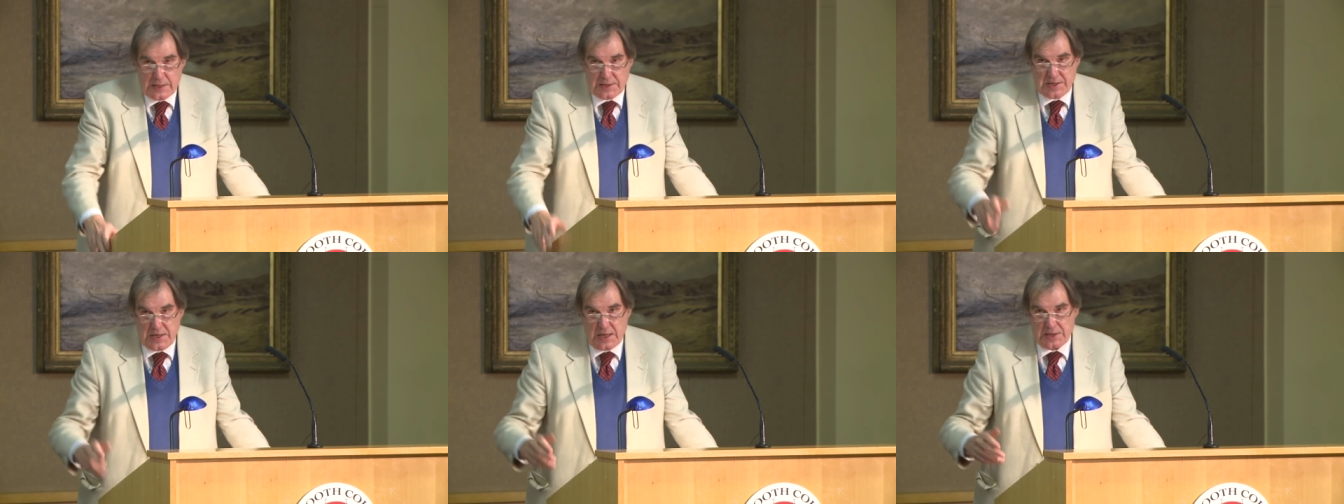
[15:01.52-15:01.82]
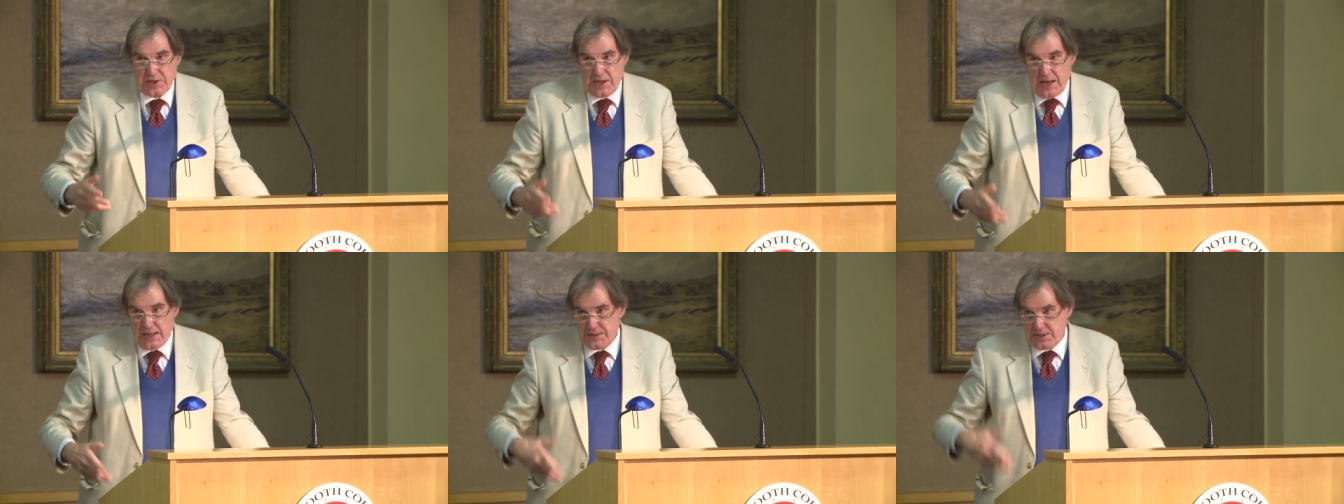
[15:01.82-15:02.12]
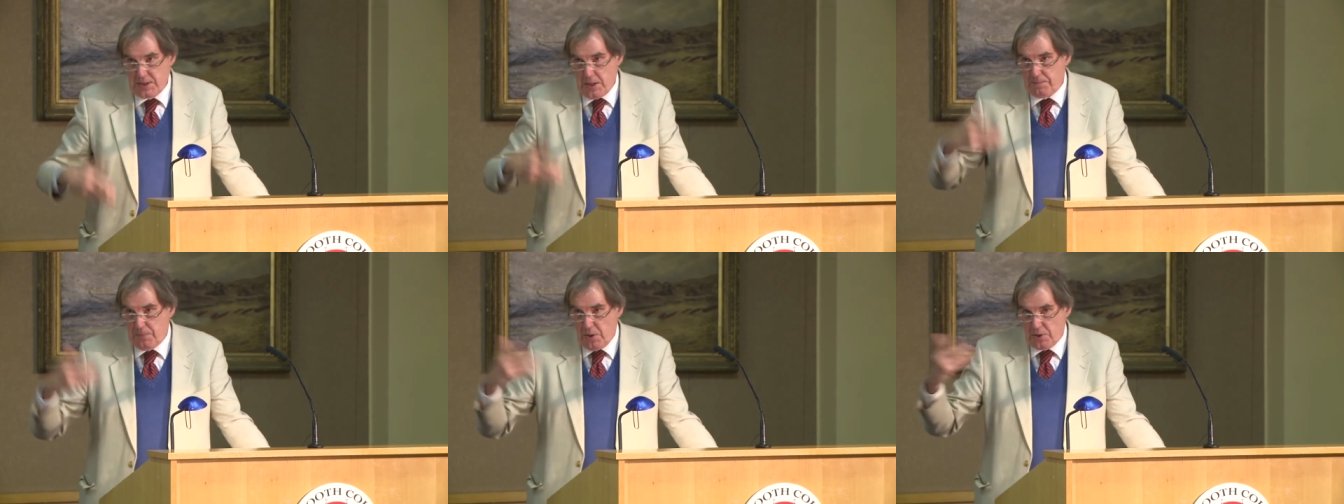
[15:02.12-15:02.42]
such
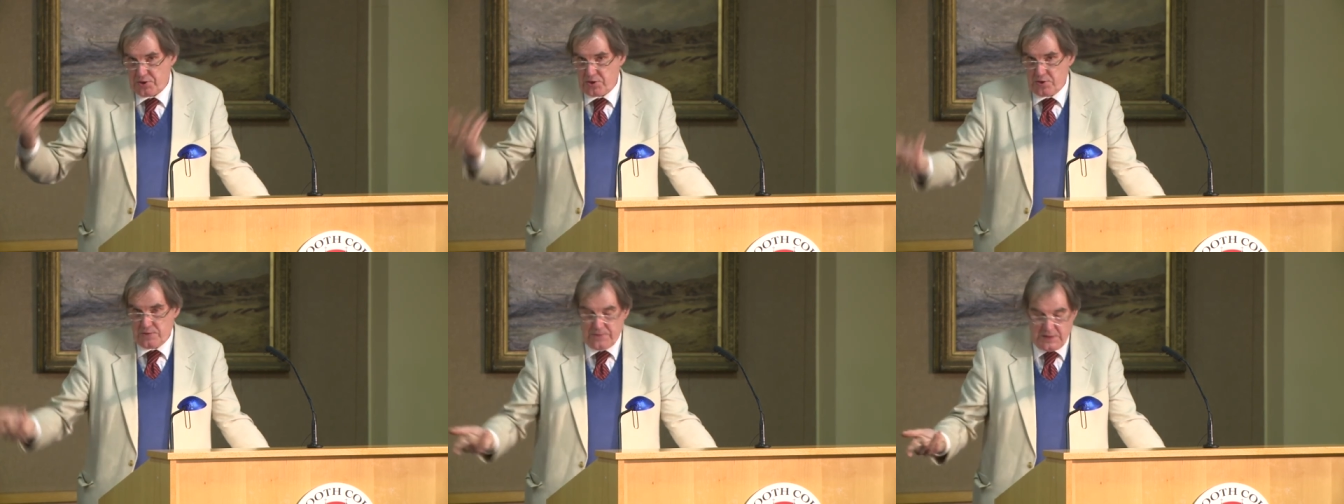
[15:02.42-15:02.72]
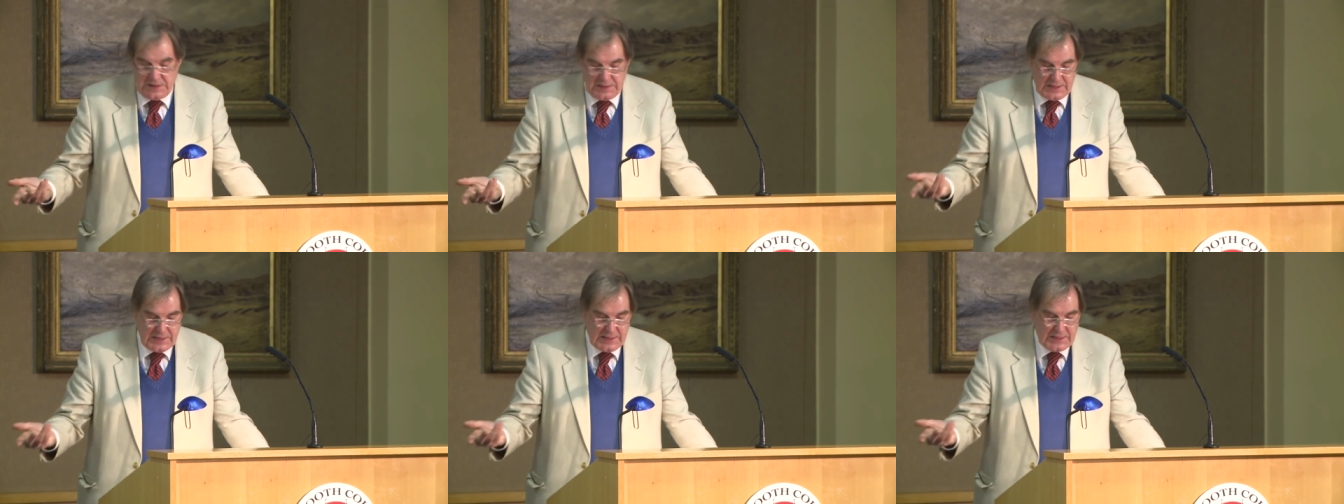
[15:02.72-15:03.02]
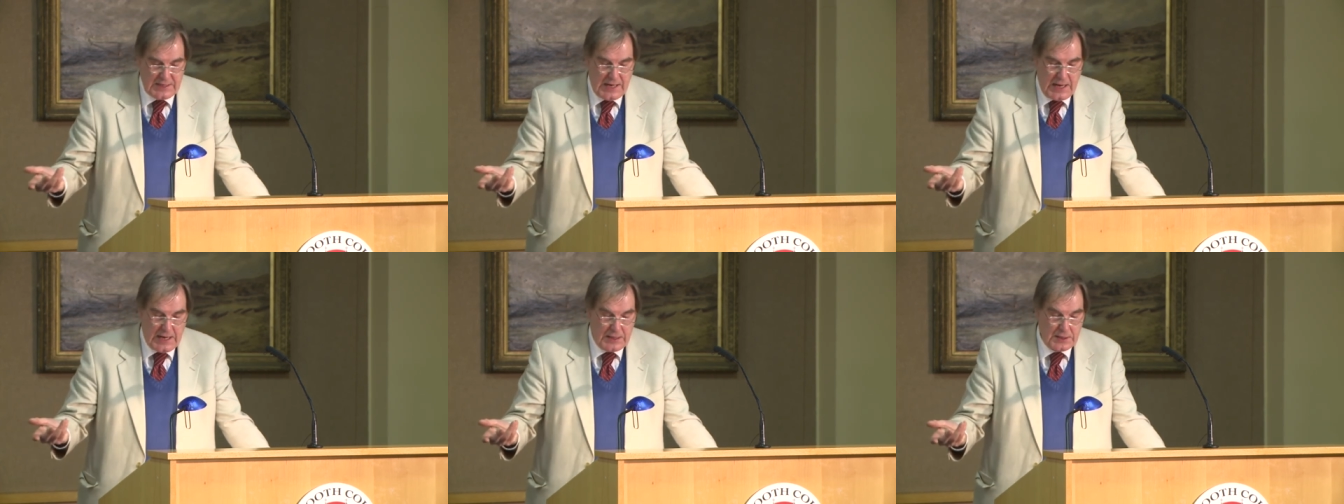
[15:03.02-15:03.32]
as apostrophe to the
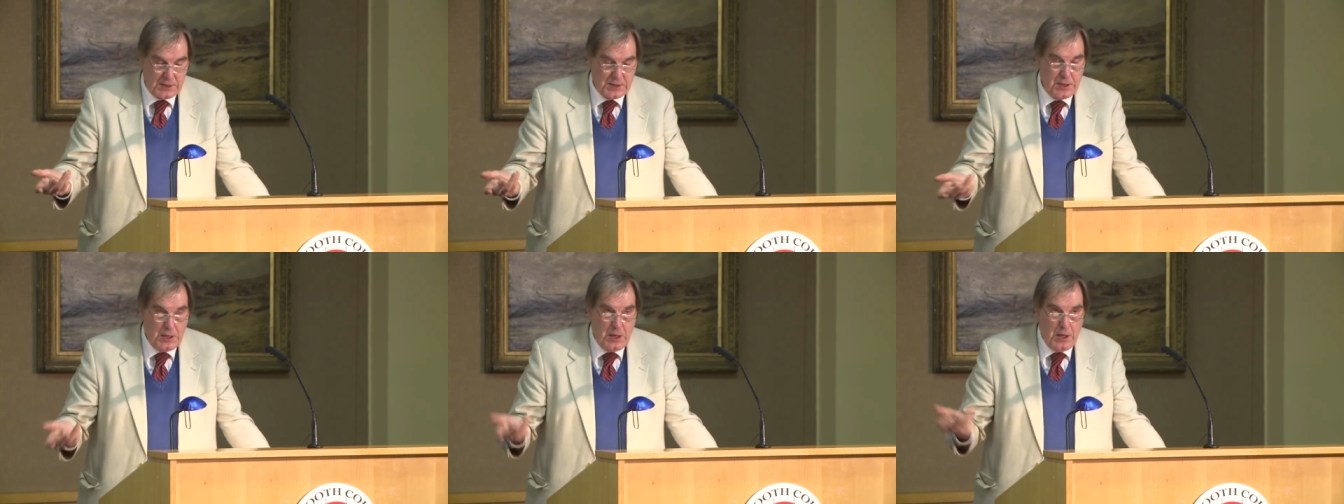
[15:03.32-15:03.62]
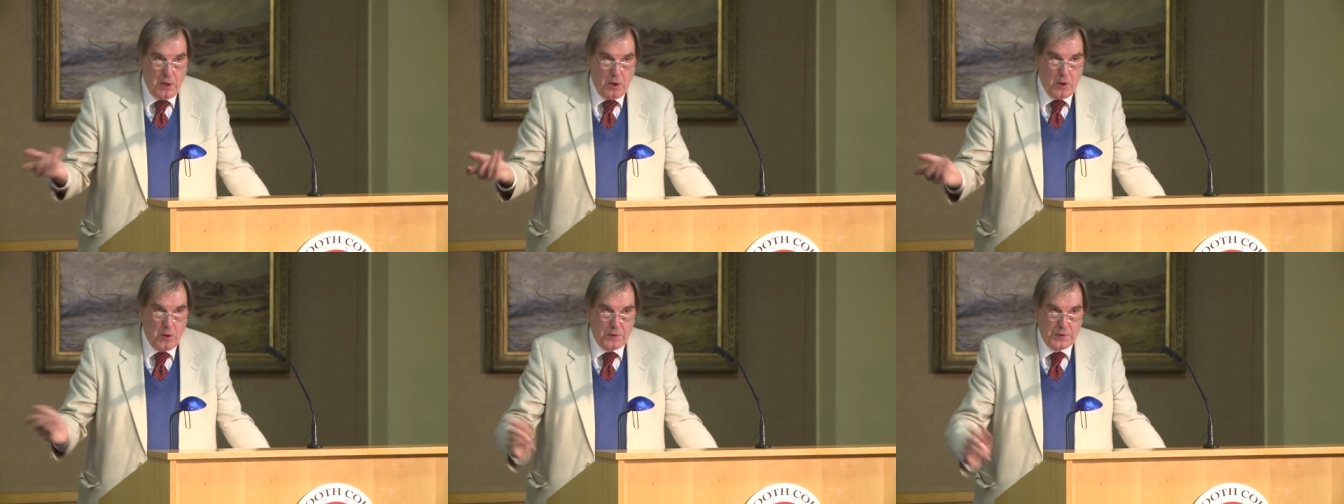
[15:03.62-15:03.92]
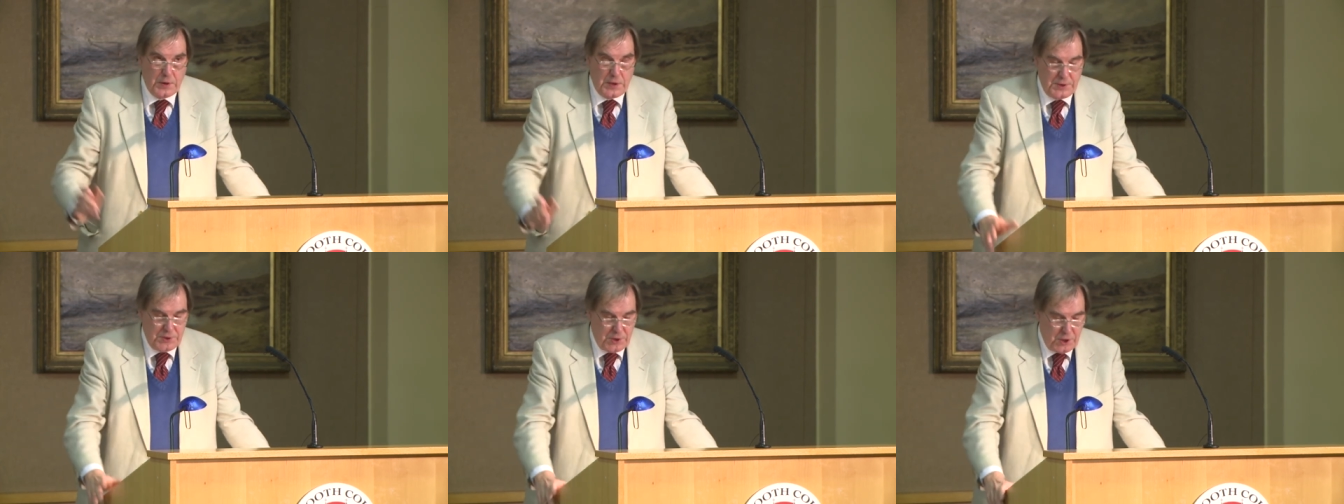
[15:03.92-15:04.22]
saint
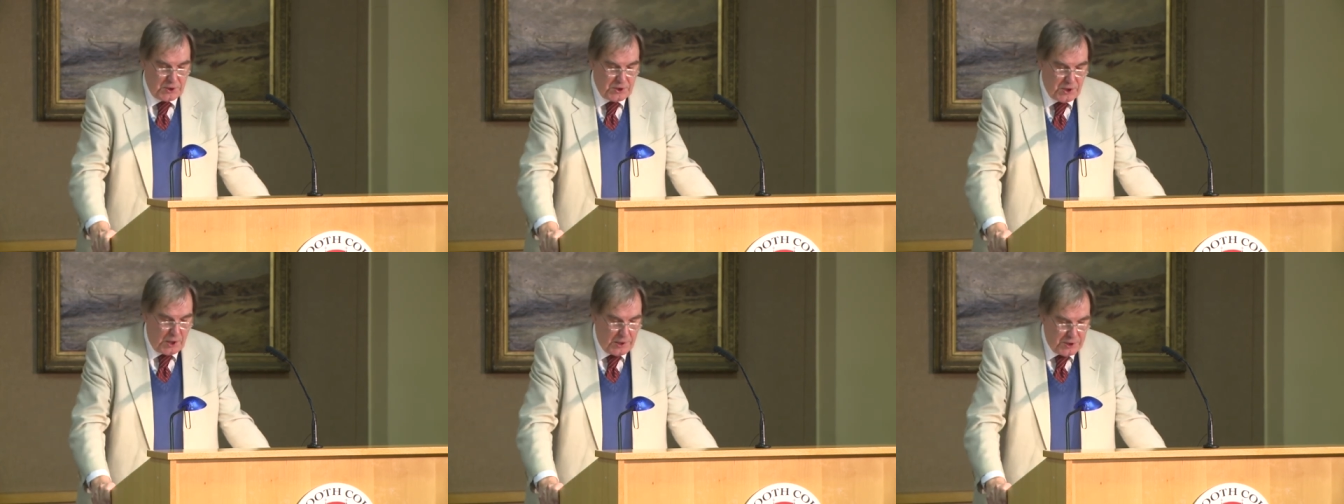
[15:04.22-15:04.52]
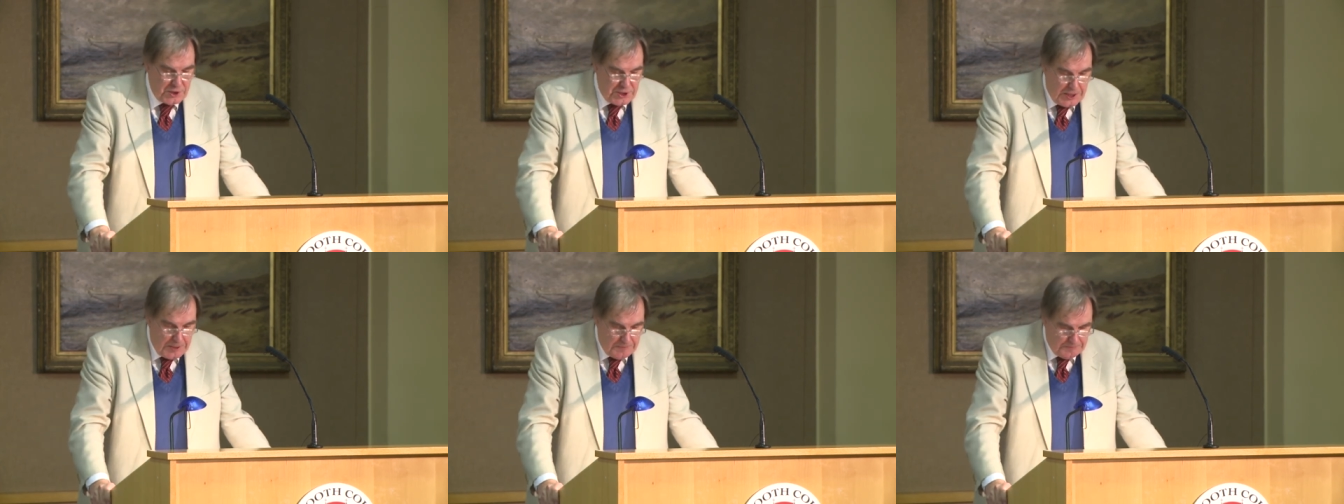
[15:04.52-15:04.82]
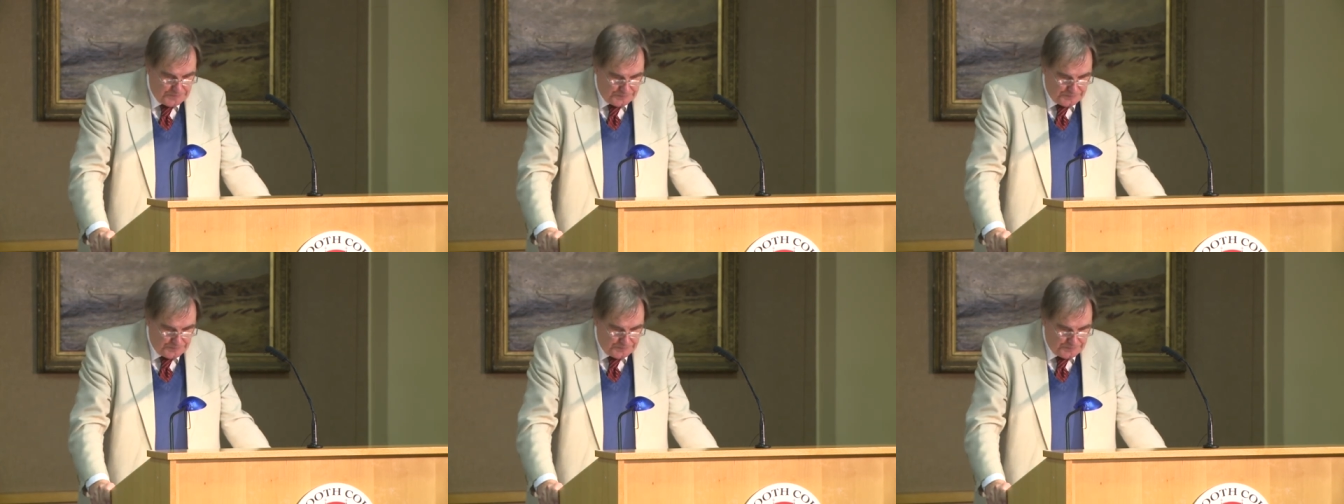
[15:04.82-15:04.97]
or a doxology.